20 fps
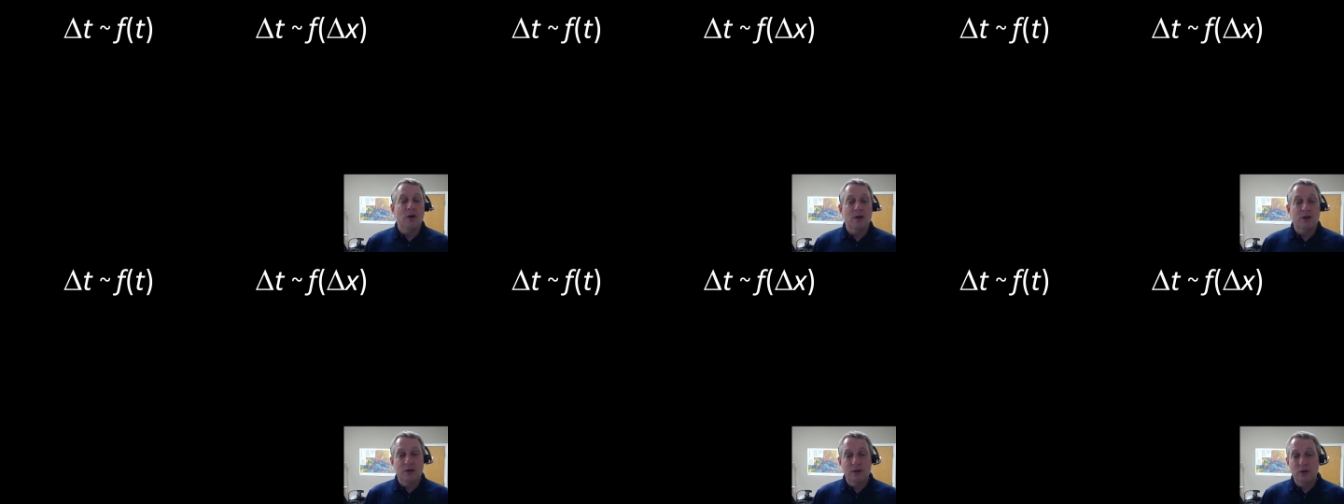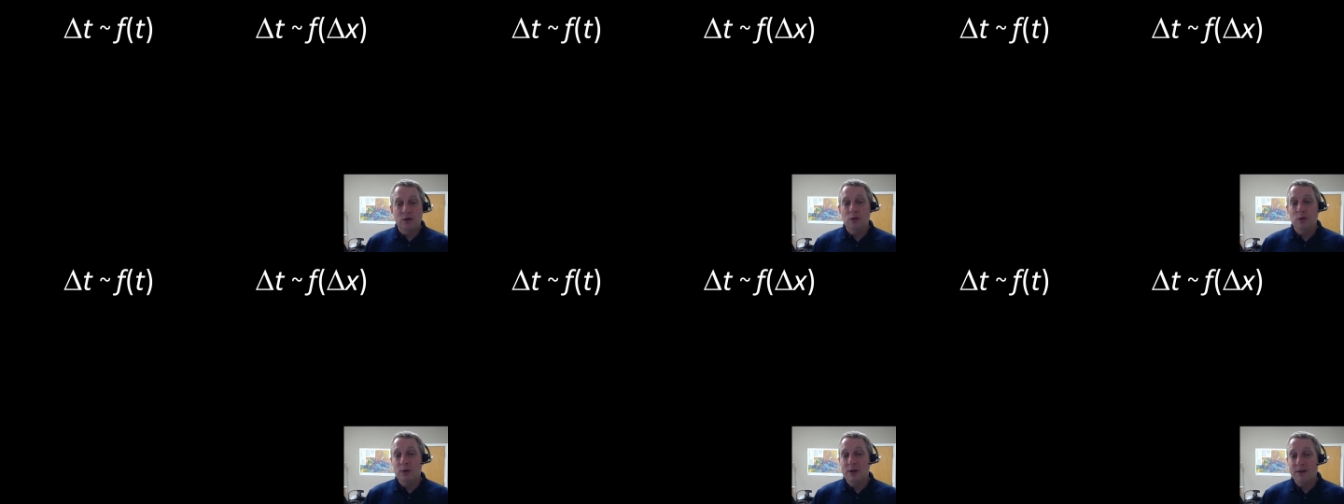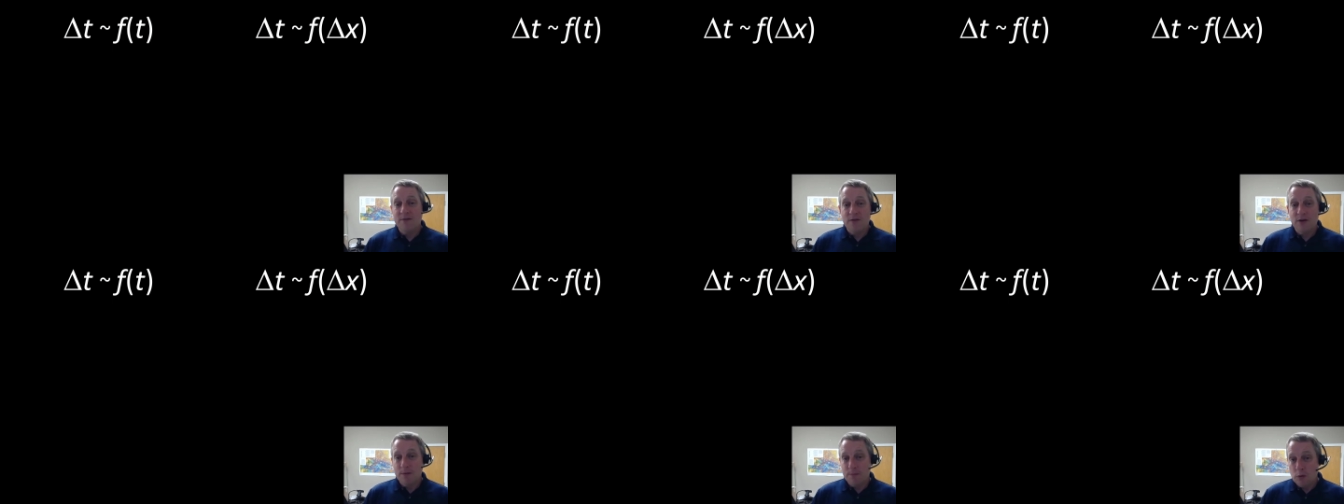are two
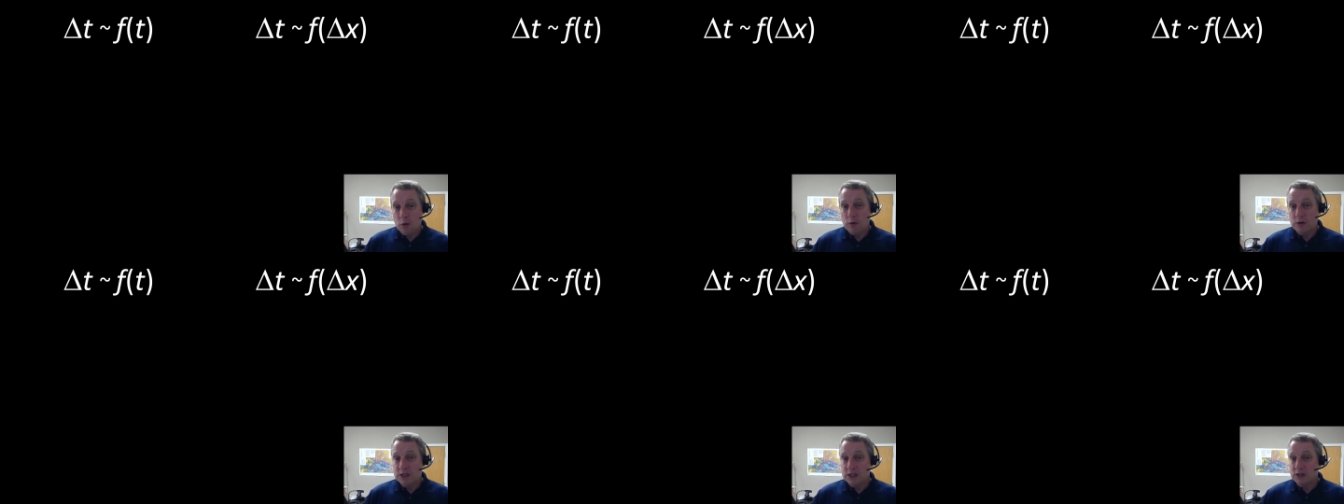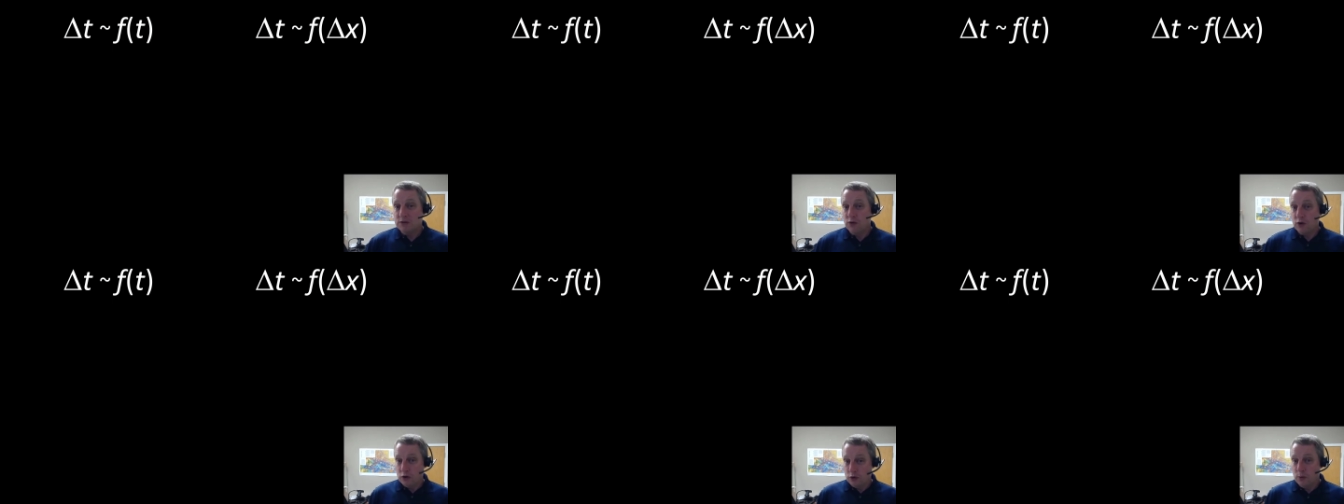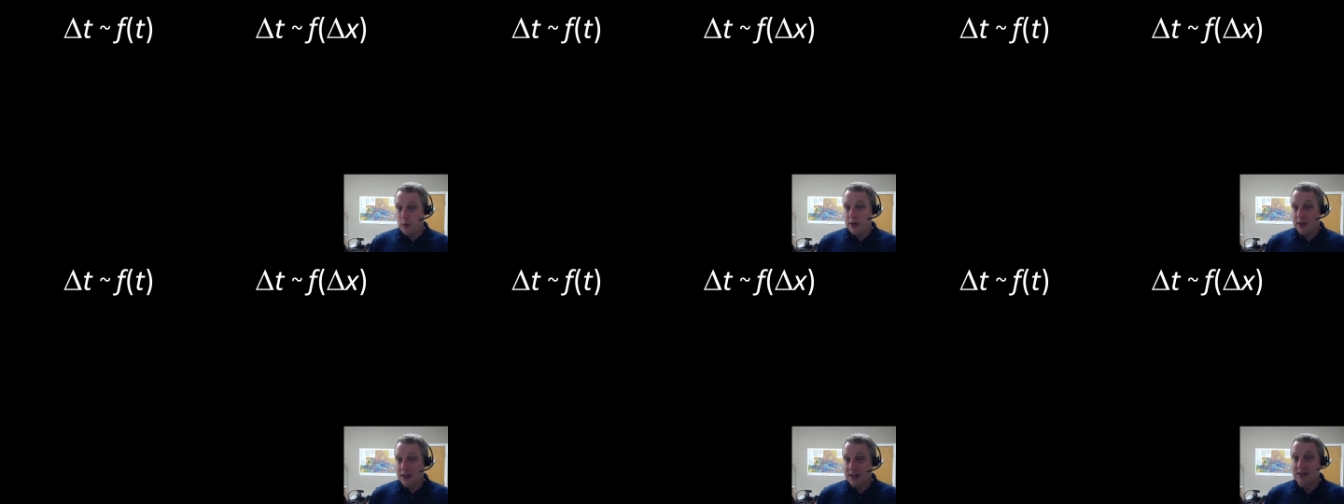different approaches for
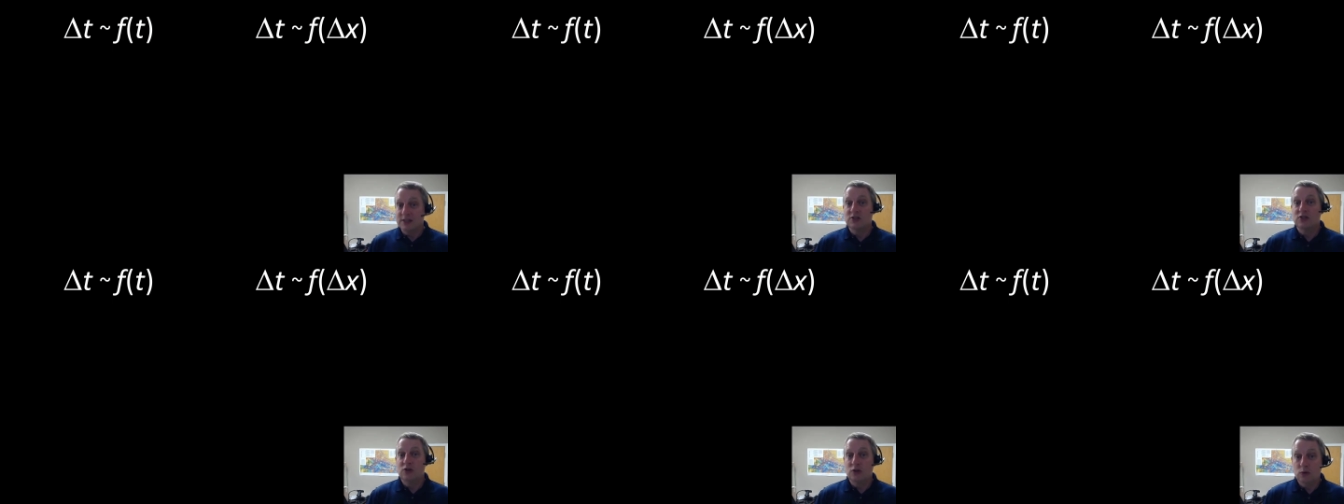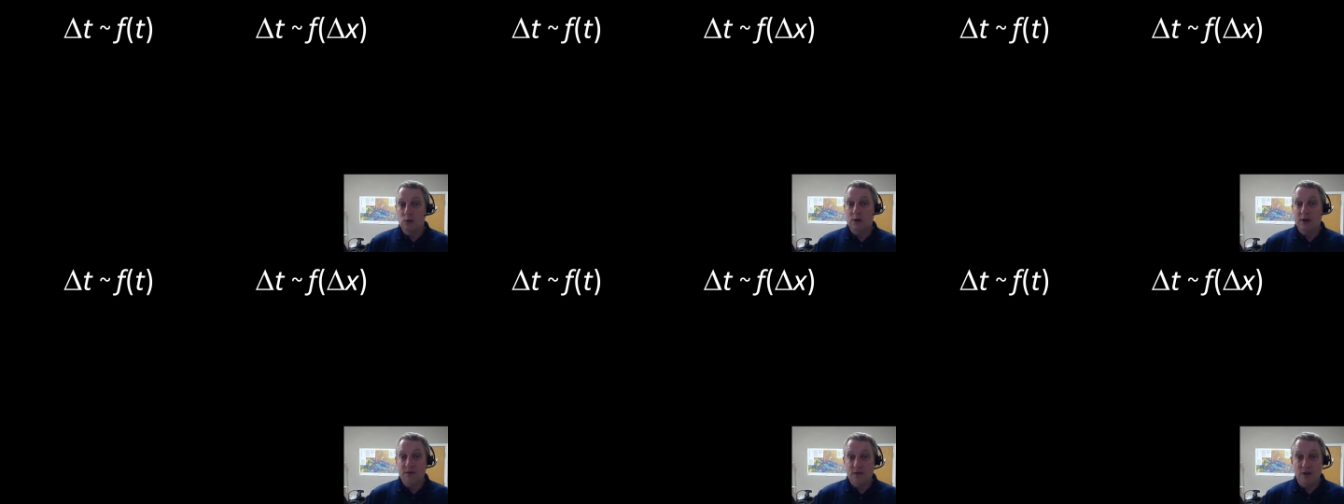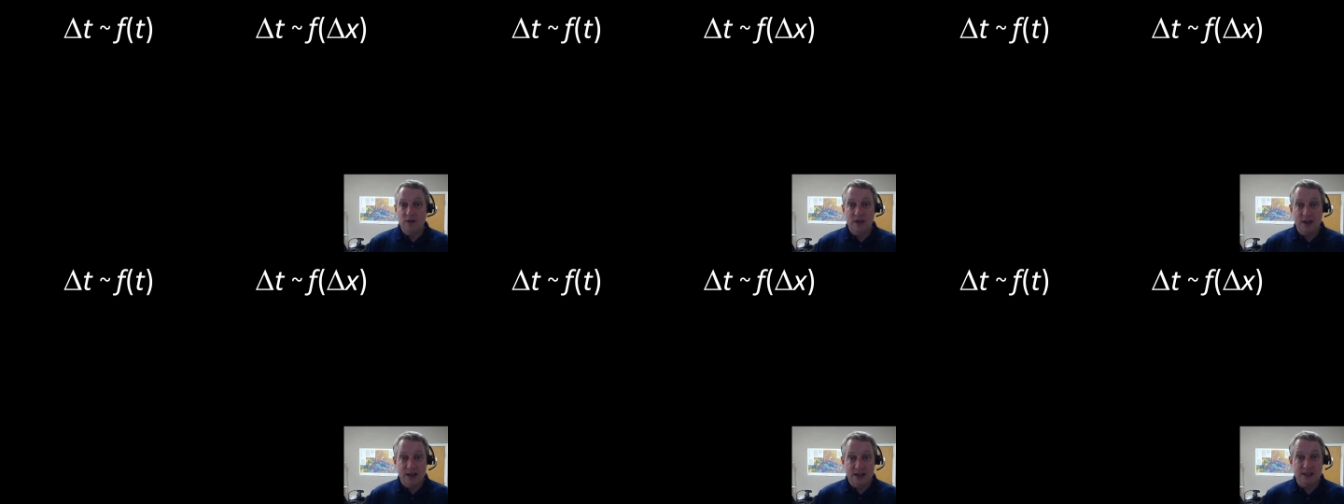doing these two
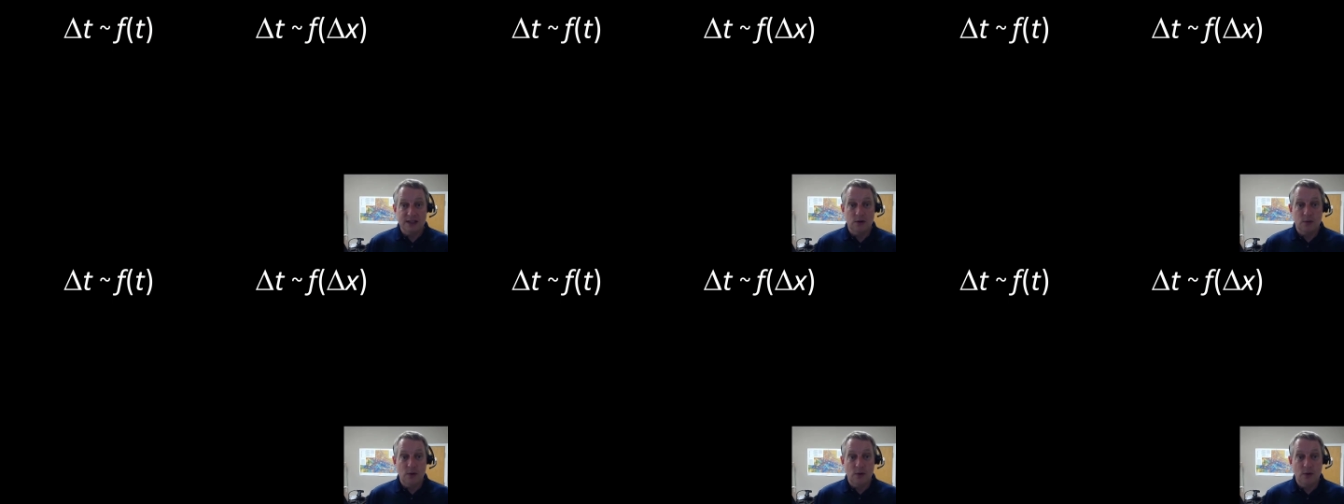different things in